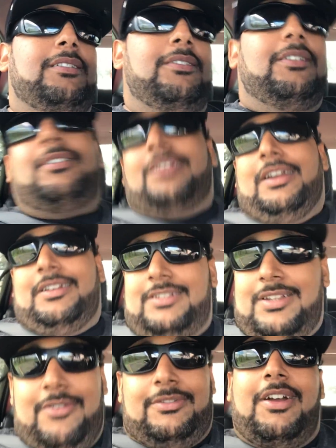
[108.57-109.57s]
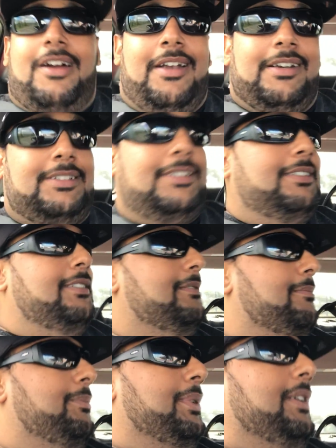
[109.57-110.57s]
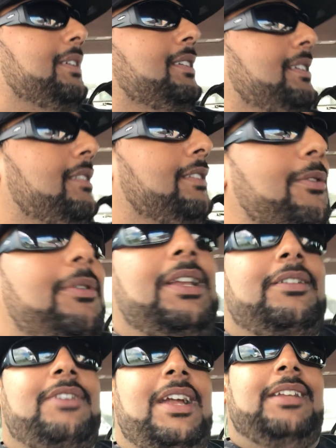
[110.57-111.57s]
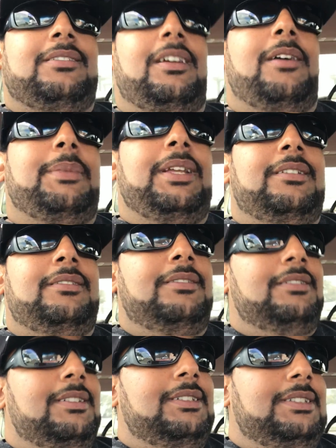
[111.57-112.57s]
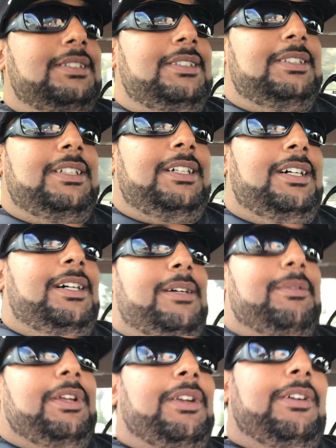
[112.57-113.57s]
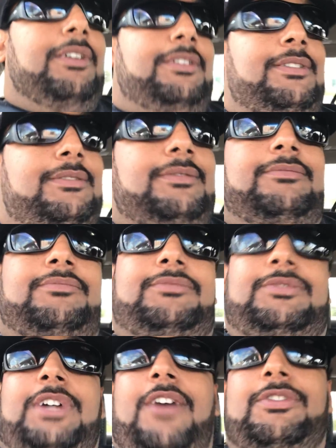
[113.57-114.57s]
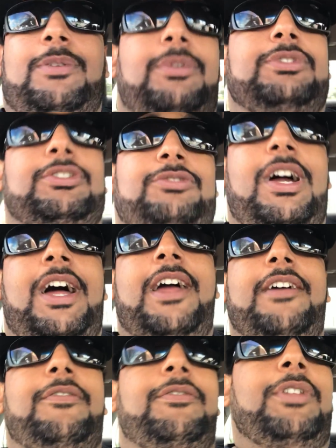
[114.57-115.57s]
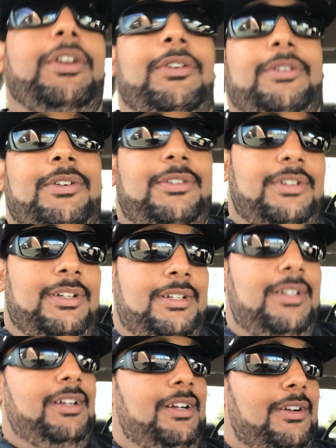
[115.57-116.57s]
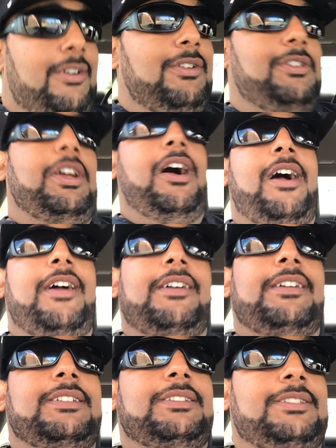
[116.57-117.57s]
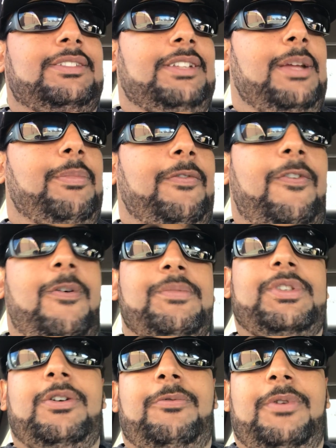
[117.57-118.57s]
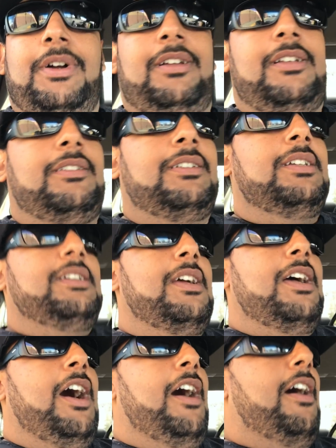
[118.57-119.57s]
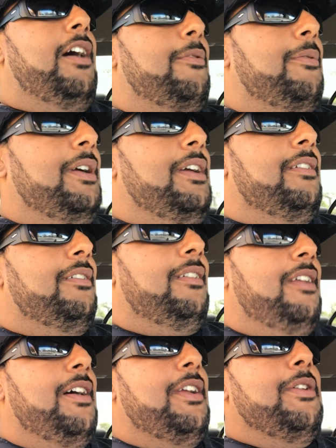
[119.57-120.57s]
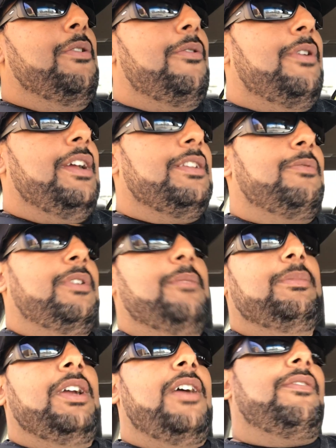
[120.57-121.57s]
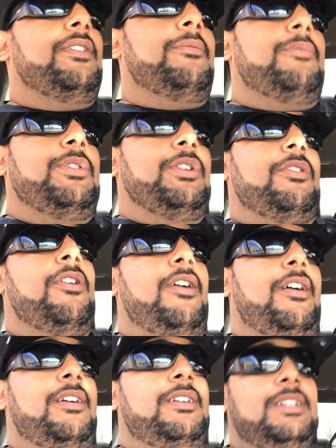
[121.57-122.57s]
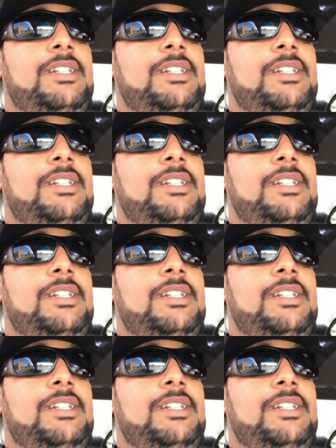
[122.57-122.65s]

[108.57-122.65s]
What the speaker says: looked like snow tires. But they're really great. I mean, they're comfortable to drive. They're good tires. They perform so well. I don't hear a lot of noise when I'm driving it with the car,